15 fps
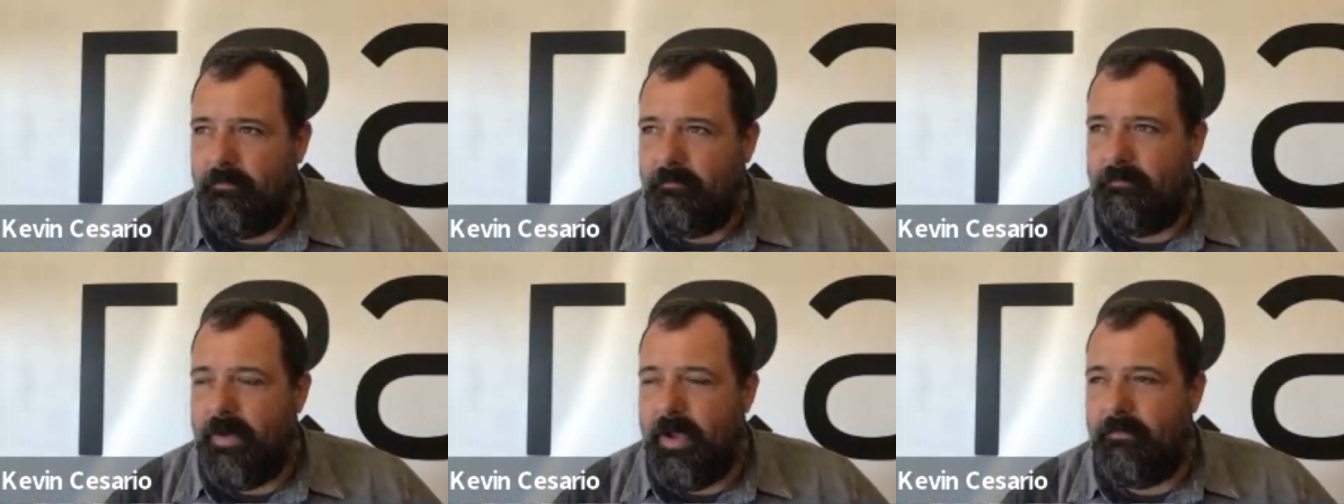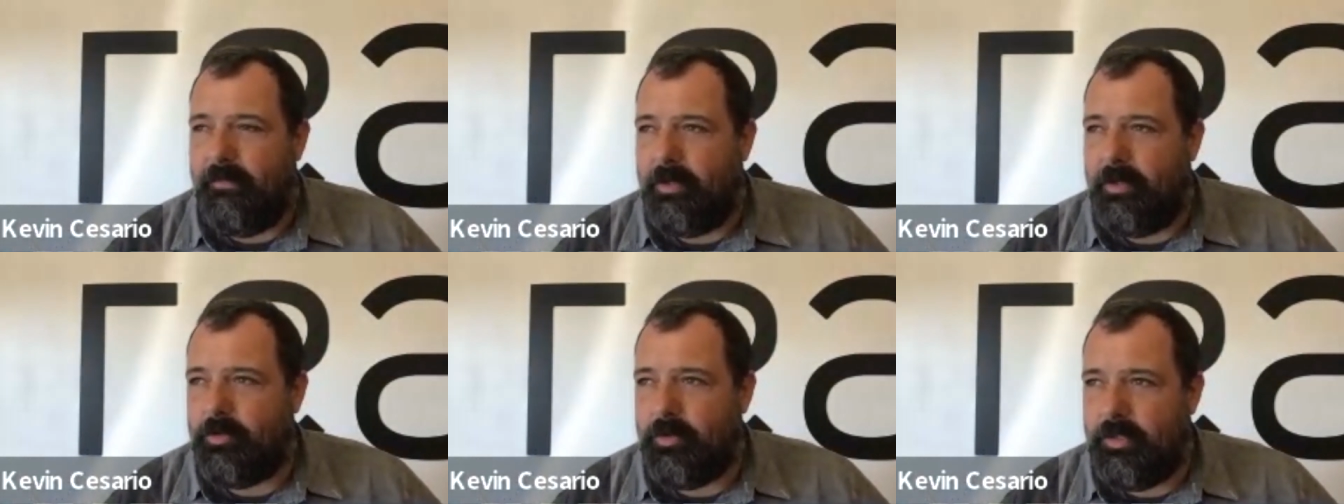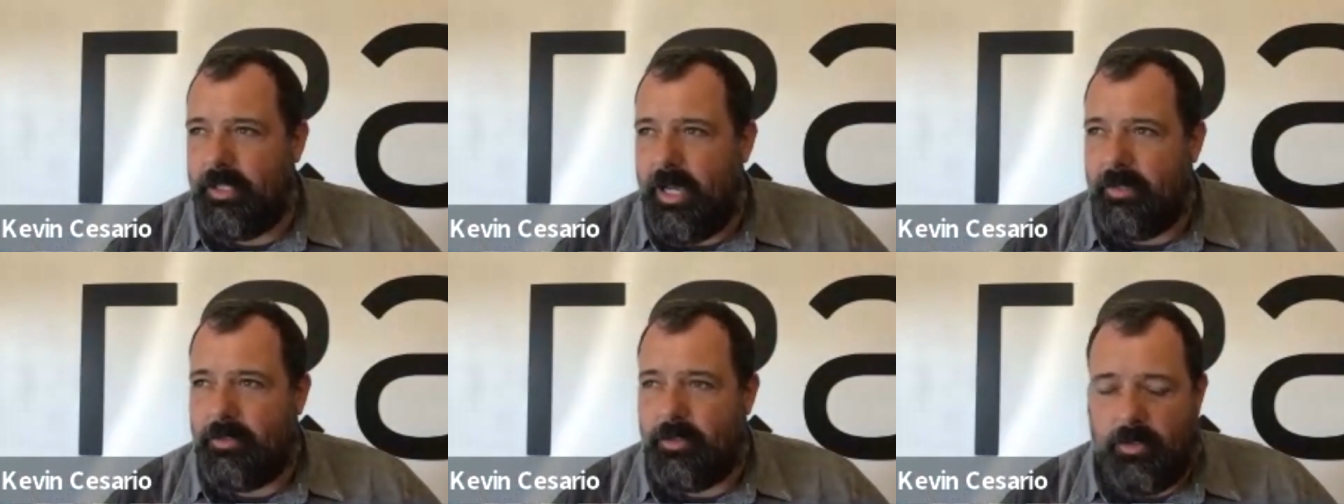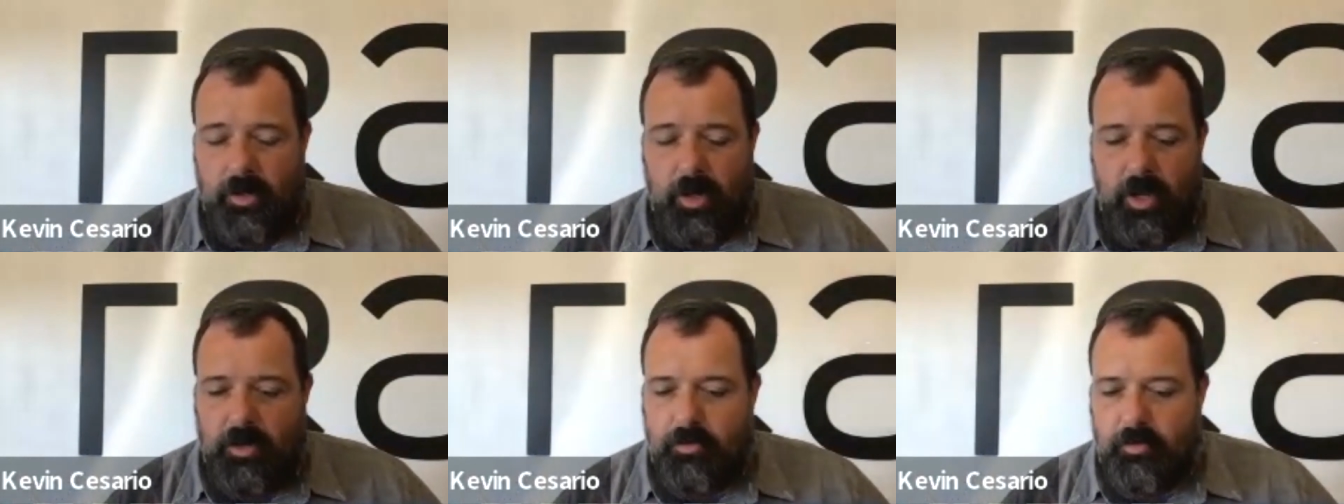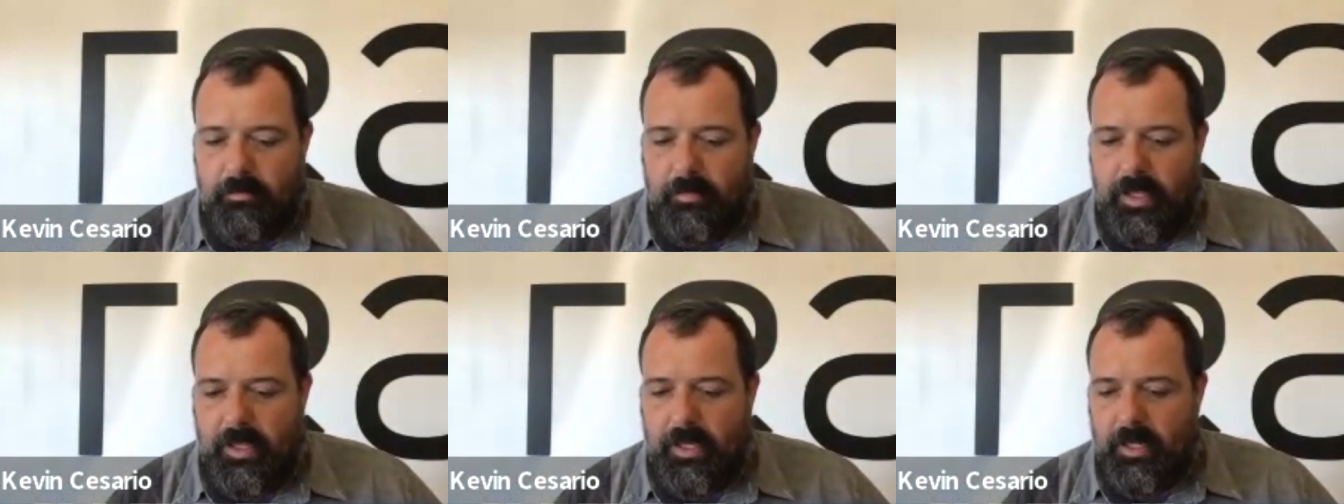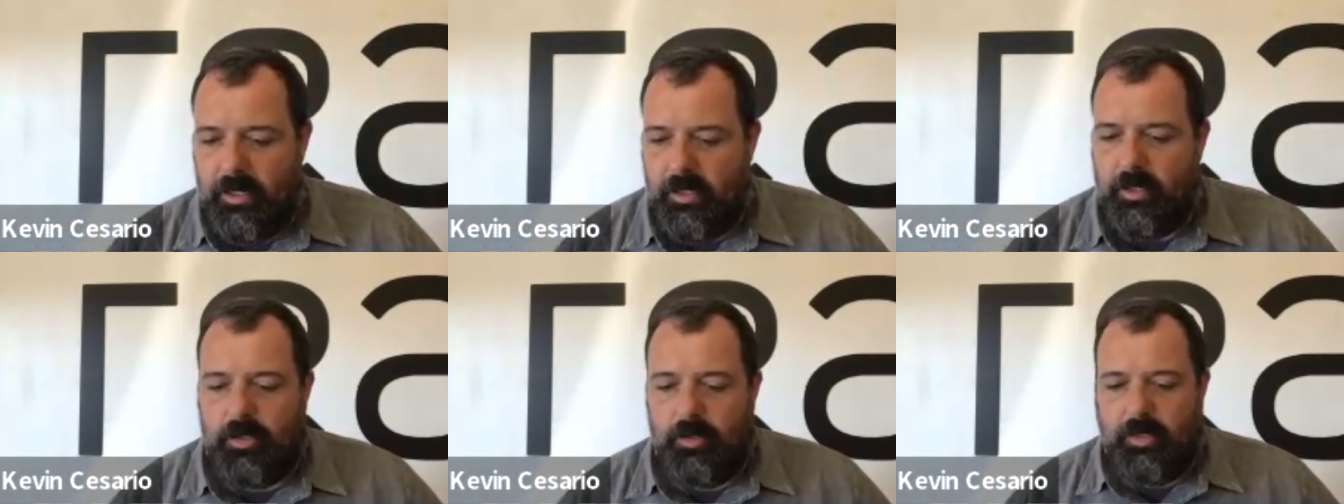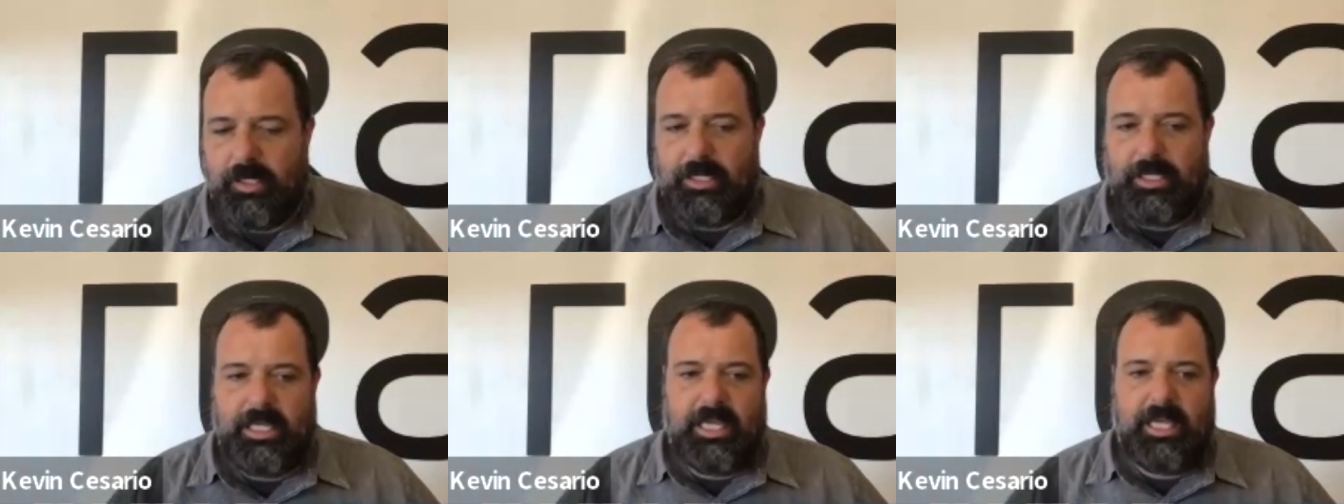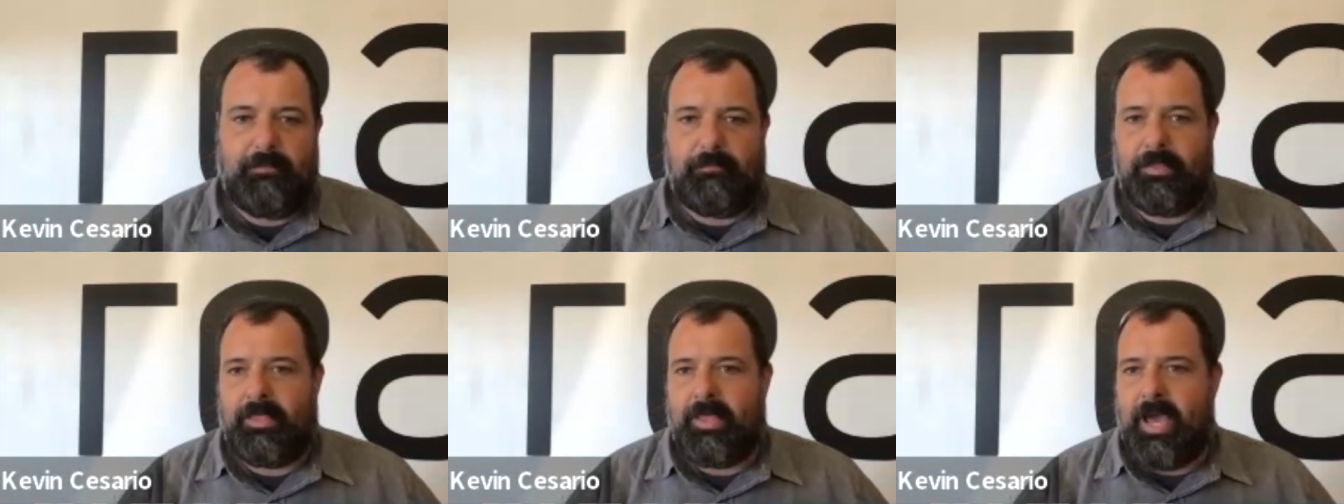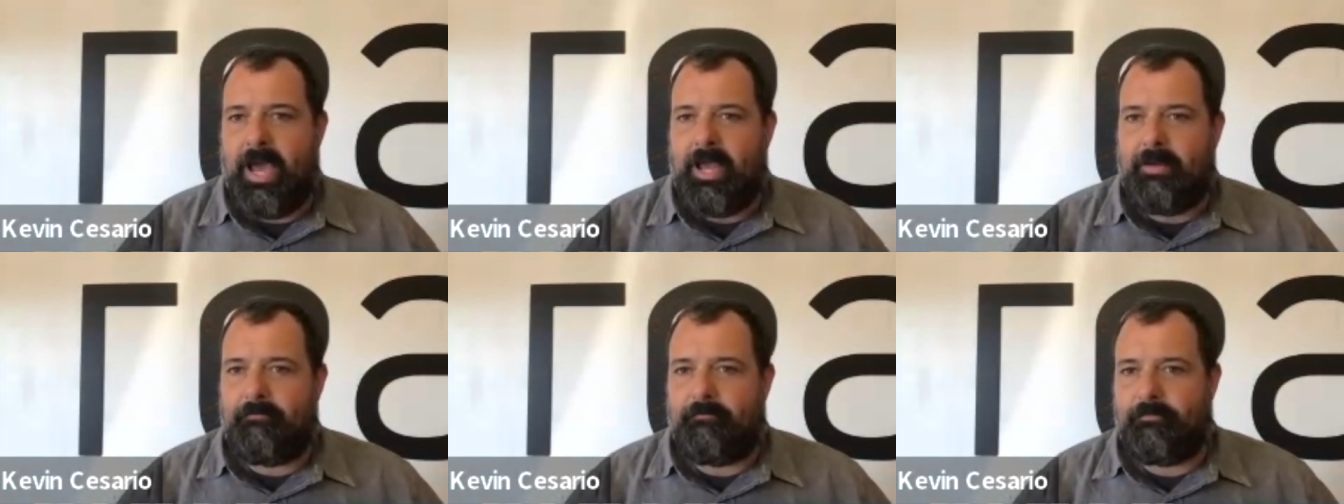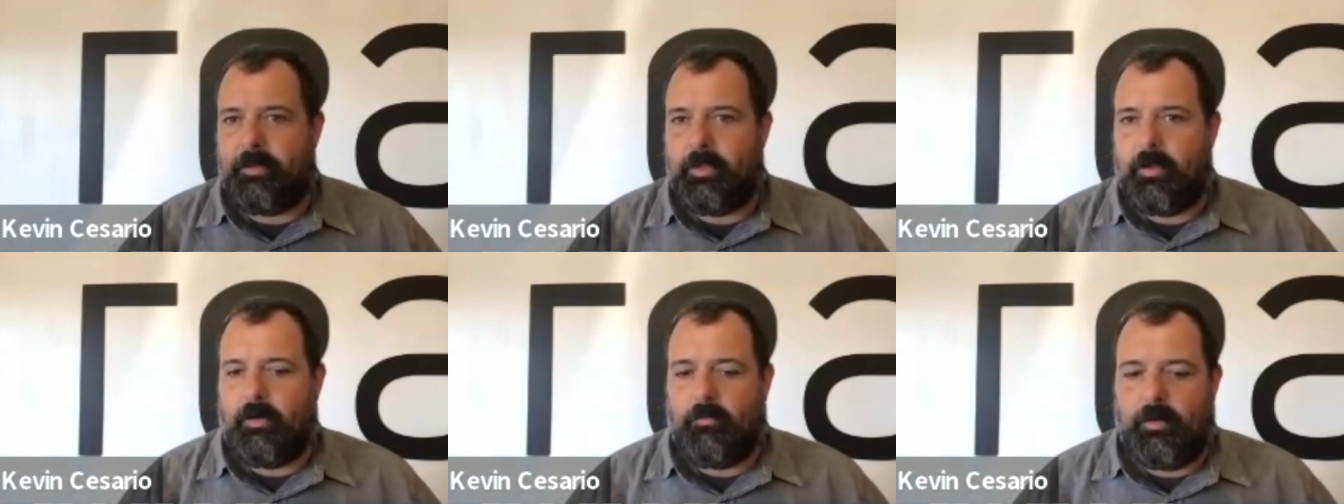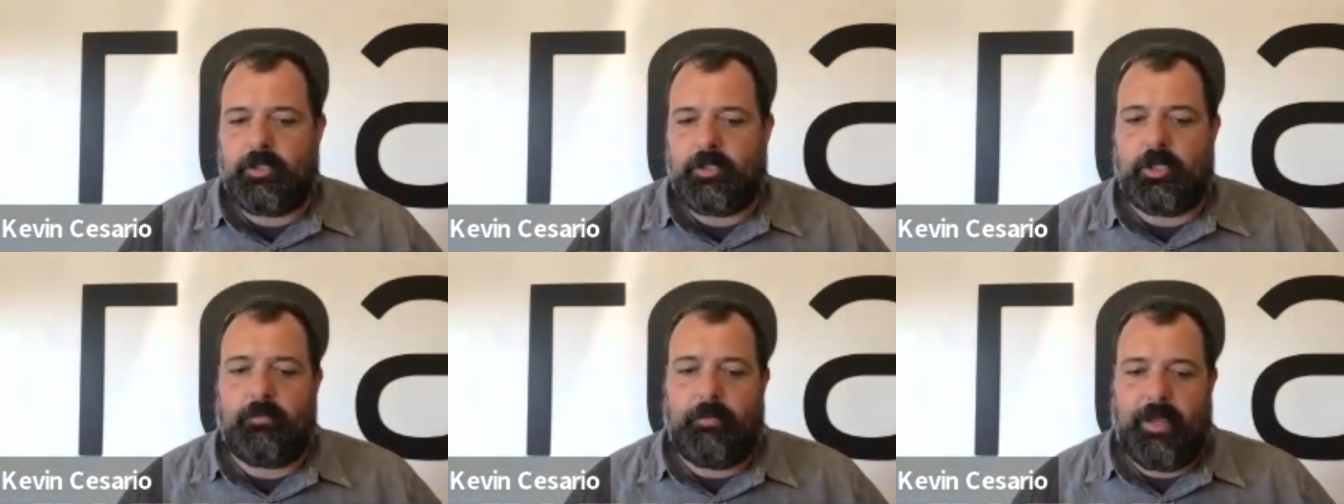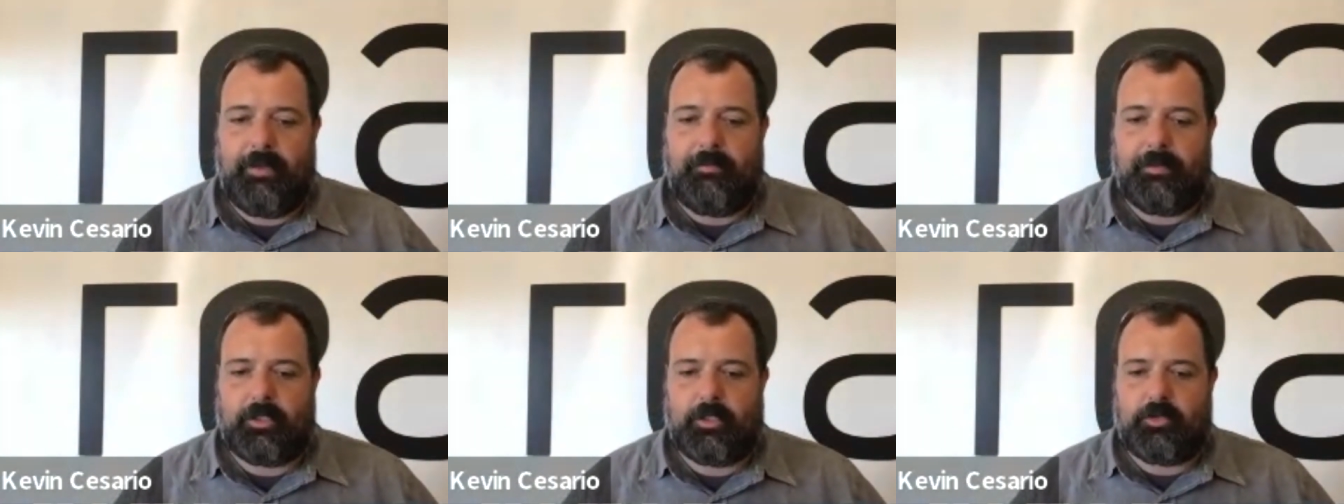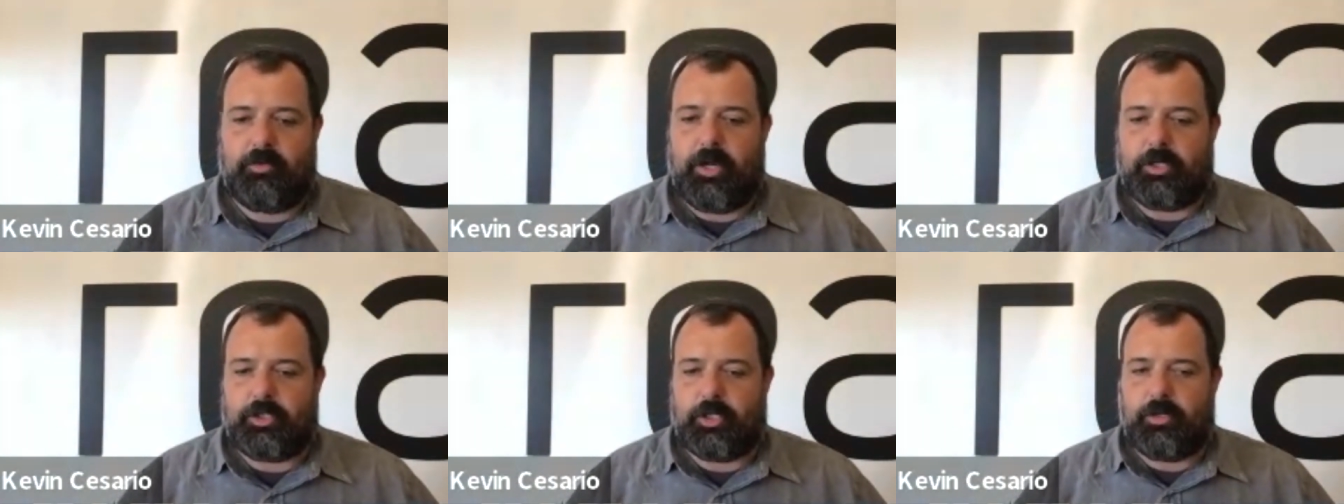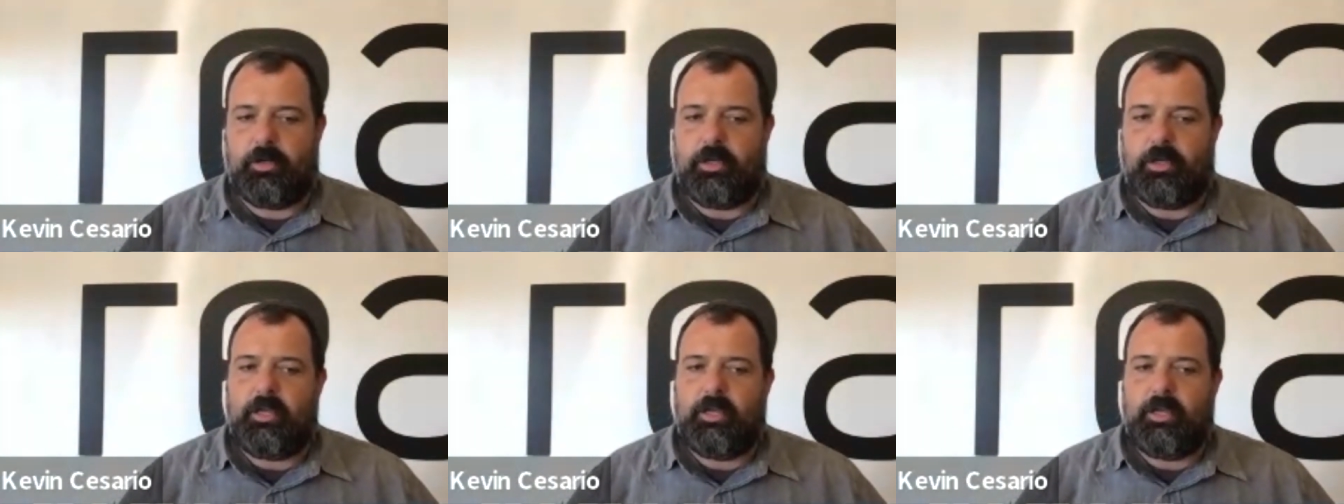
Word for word: 500,000 or under a million, you can keep that original payment structure.